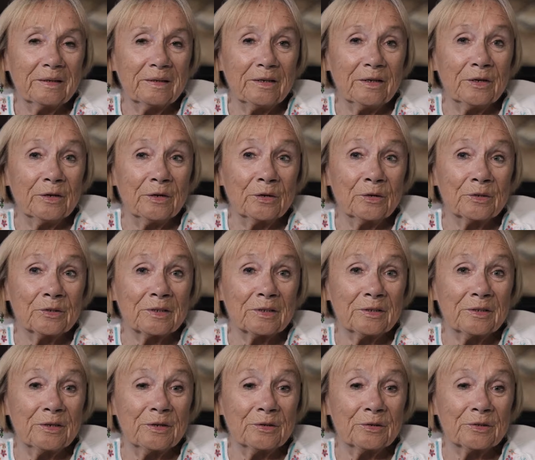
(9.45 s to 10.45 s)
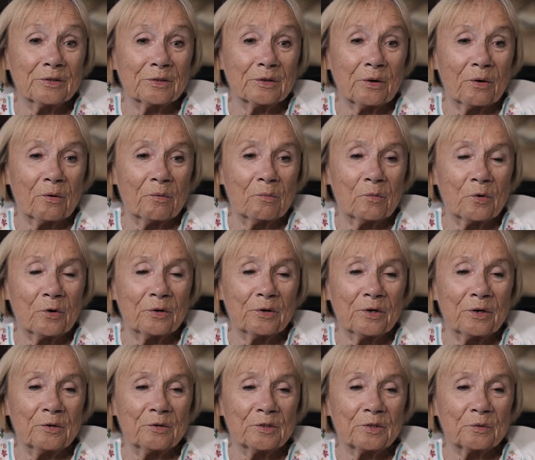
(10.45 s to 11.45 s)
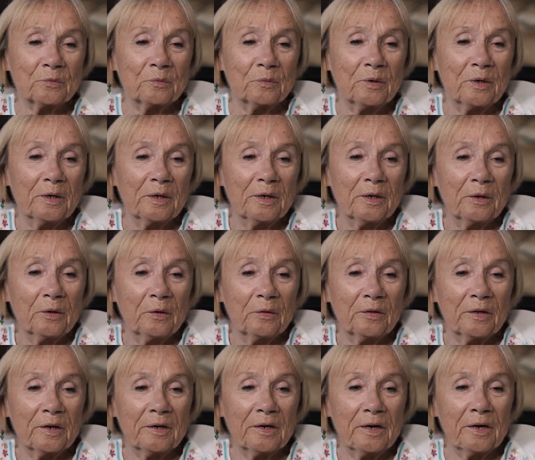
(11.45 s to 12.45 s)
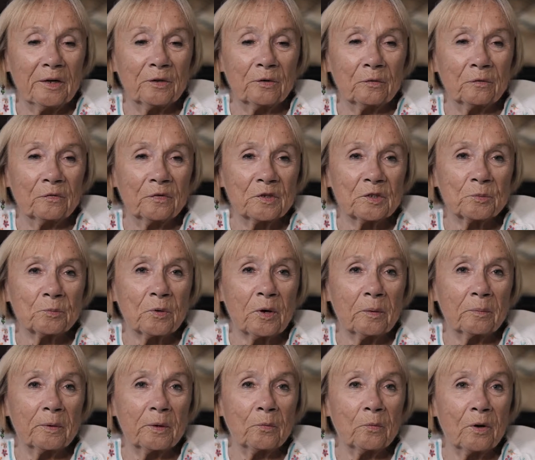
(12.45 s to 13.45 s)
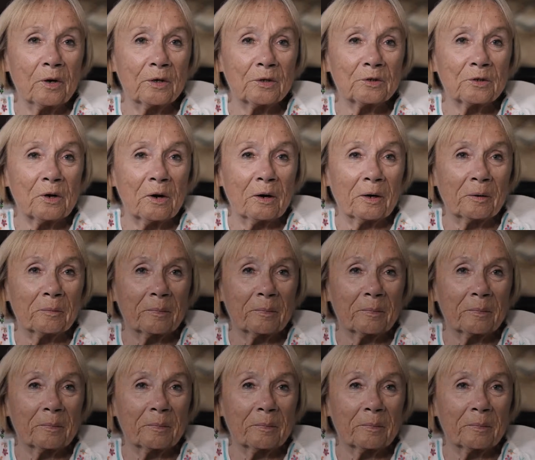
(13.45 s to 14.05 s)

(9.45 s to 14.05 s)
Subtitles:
years and years ago, more years than either of us probably want to talk